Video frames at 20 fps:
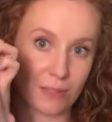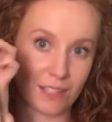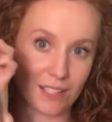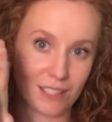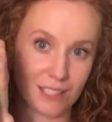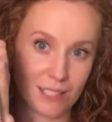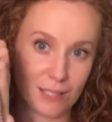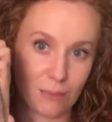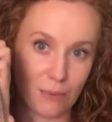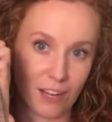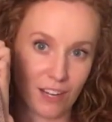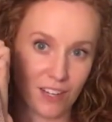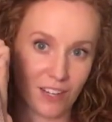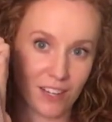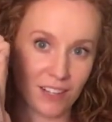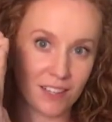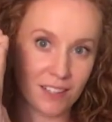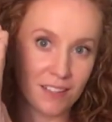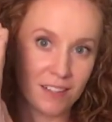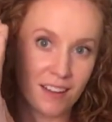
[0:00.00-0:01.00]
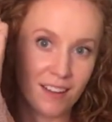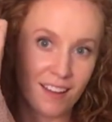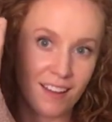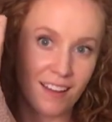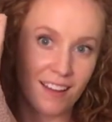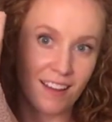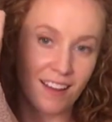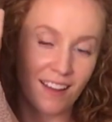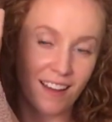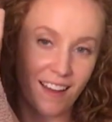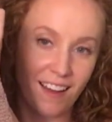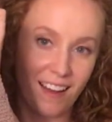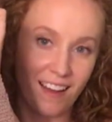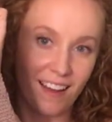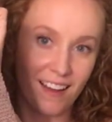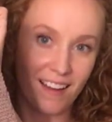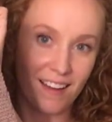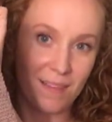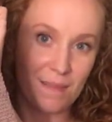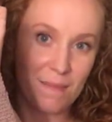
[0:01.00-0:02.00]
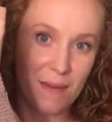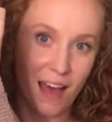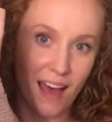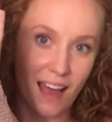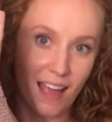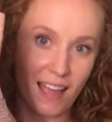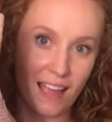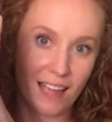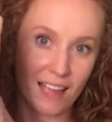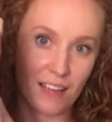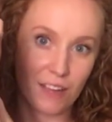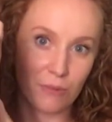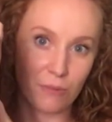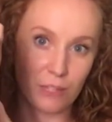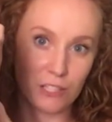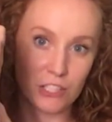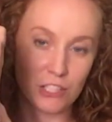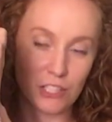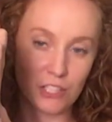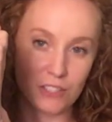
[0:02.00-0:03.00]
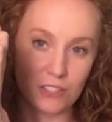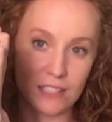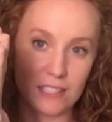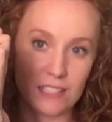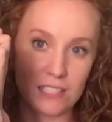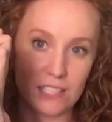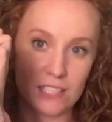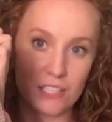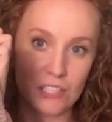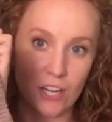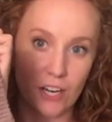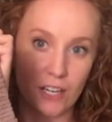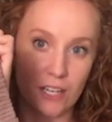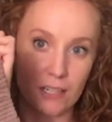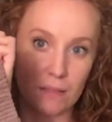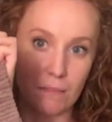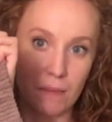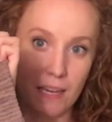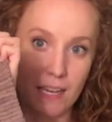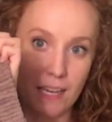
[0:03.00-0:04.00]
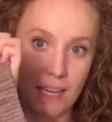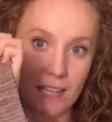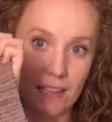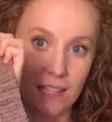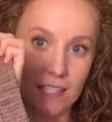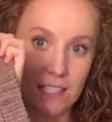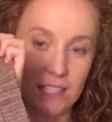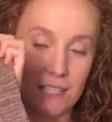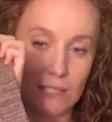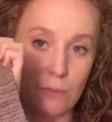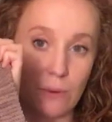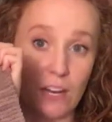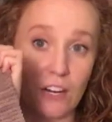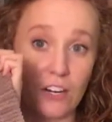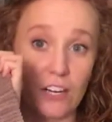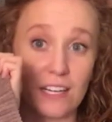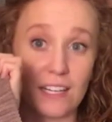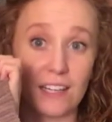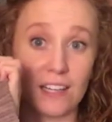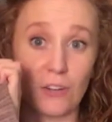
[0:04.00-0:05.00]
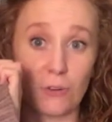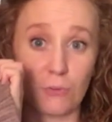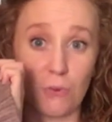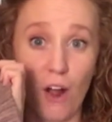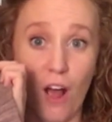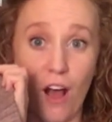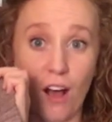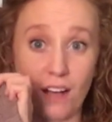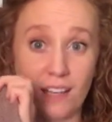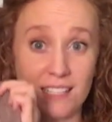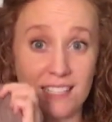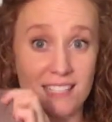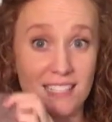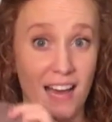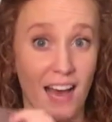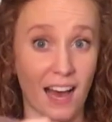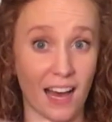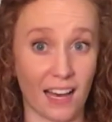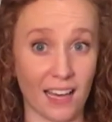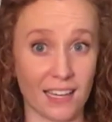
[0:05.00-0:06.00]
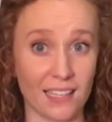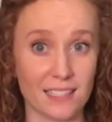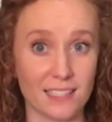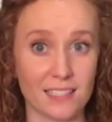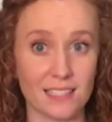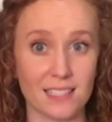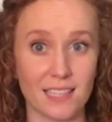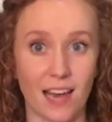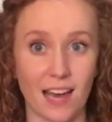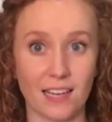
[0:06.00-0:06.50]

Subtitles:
with this sweater. I originally started making this sweater in the wrong size.